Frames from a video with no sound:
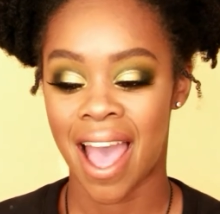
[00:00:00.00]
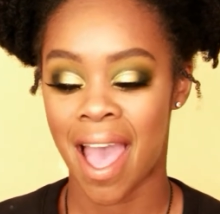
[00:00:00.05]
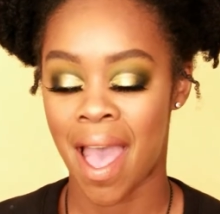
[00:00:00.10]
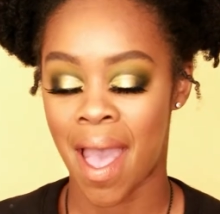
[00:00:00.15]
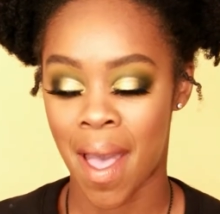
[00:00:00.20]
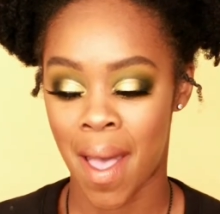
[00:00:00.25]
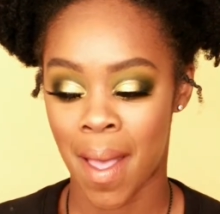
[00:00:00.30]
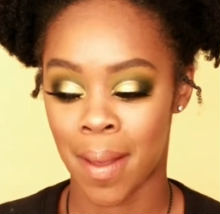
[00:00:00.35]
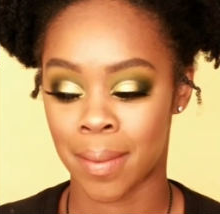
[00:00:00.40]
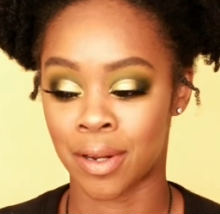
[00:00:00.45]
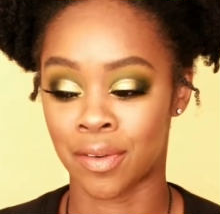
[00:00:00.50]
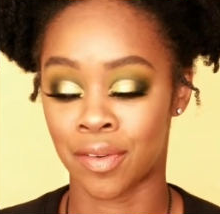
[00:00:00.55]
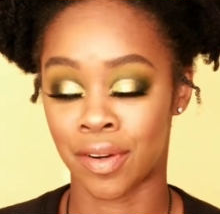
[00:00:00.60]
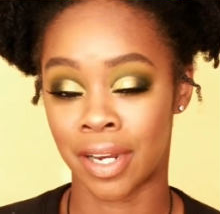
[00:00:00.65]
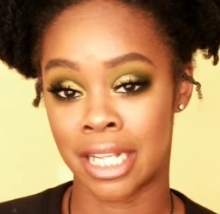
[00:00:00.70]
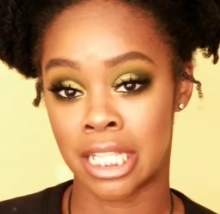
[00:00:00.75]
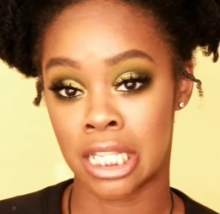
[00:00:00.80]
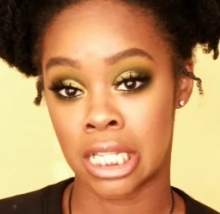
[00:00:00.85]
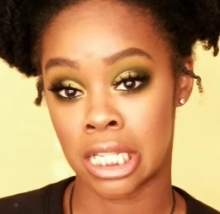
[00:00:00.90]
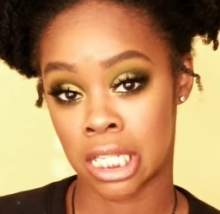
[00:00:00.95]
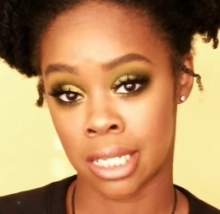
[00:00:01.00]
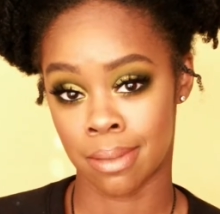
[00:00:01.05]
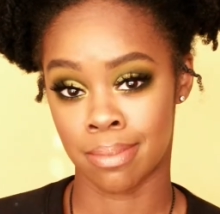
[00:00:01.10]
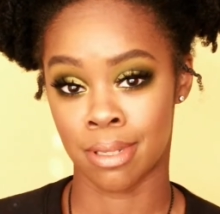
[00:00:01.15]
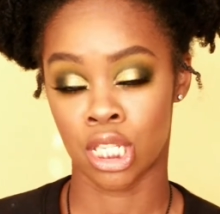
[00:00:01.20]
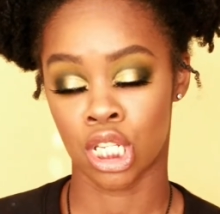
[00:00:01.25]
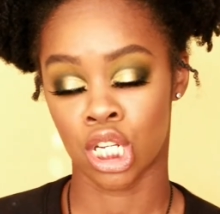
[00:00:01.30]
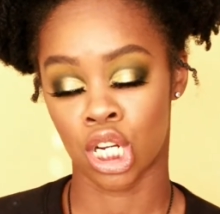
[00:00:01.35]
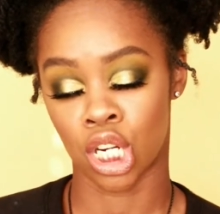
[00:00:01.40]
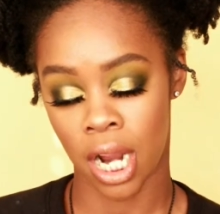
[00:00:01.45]
Don't forget to
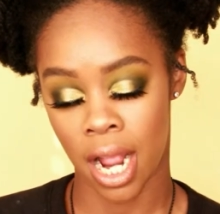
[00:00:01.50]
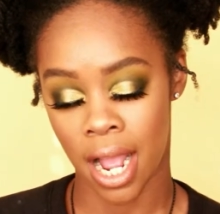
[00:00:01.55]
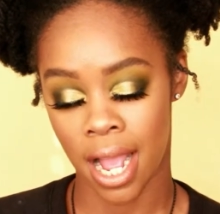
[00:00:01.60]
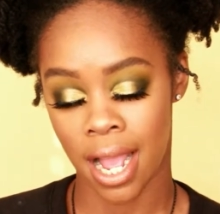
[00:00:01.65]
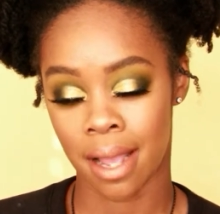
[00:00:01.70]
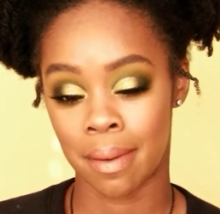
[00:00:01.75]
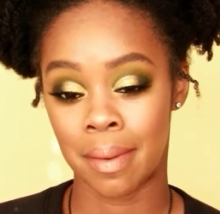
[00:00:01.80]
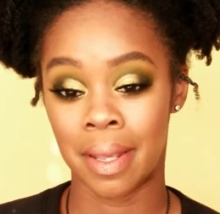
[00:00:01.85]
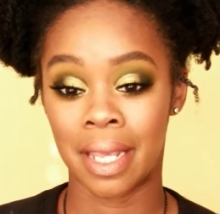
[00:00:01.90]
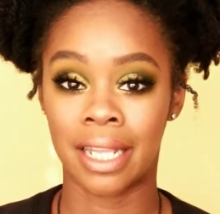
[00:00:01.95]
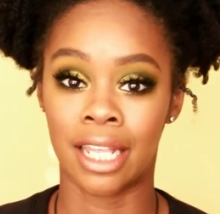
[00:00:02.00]
subscribe.